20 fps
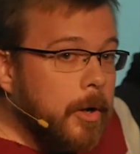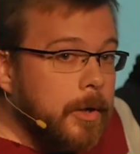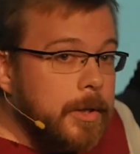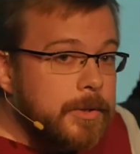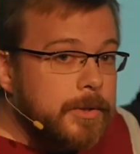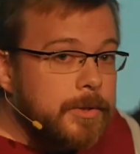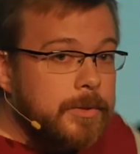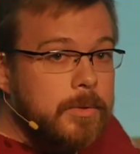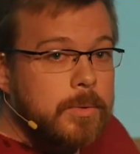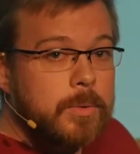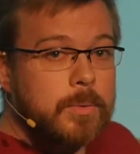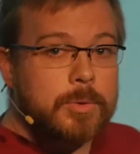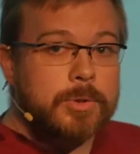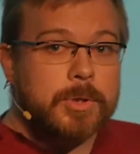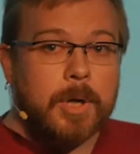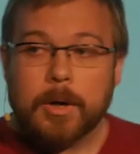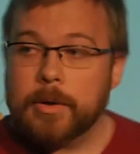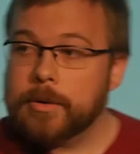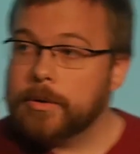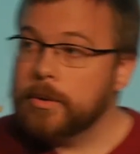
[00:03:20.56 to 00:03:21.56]
artist, whose
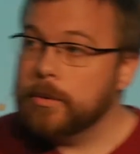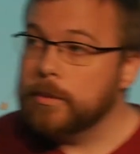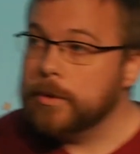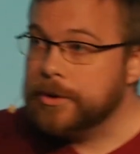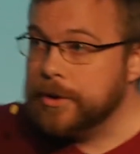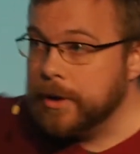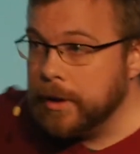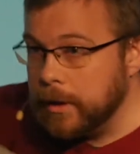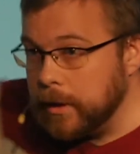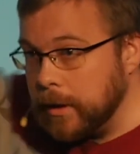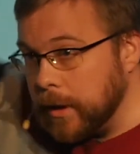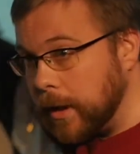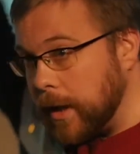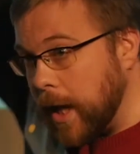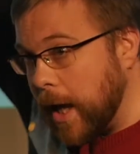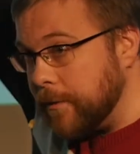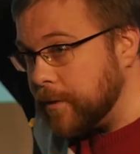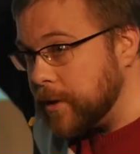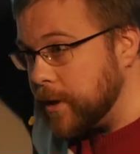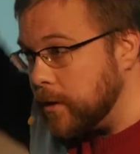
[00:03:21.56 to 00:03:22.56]
art you will see and
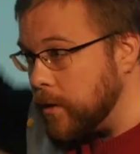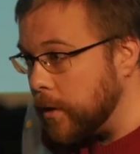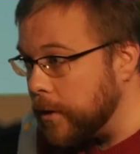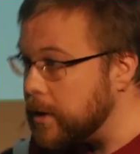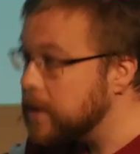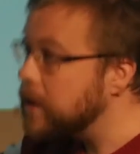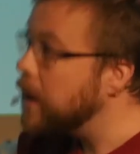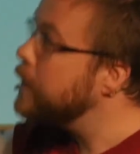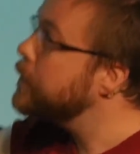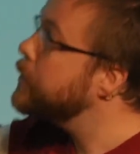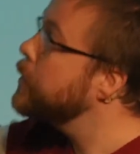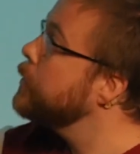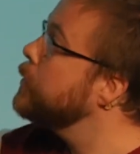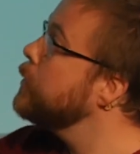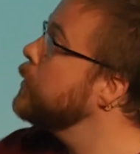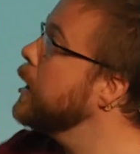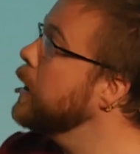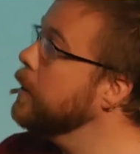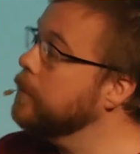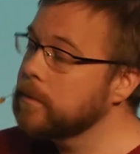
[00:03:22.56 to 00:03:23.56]
have seen on the slides here
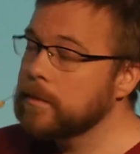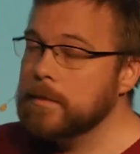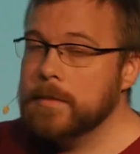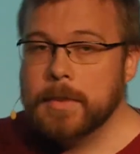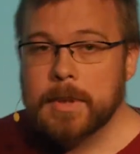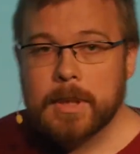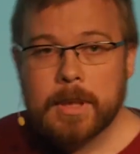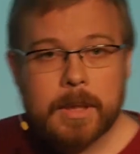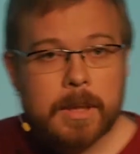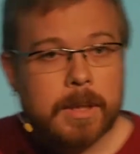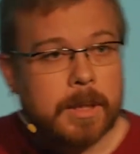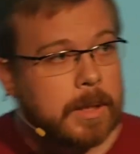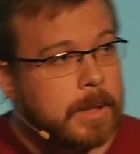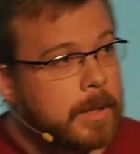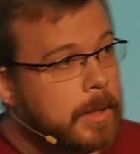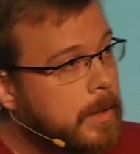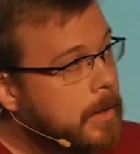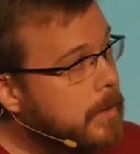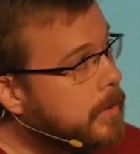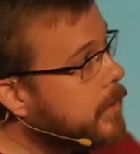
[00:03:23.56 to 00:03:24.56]
today.
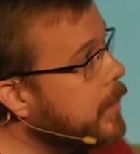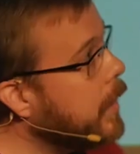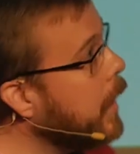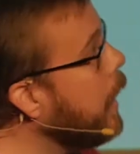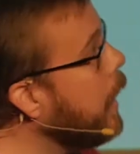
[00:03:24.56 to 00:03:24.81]
He's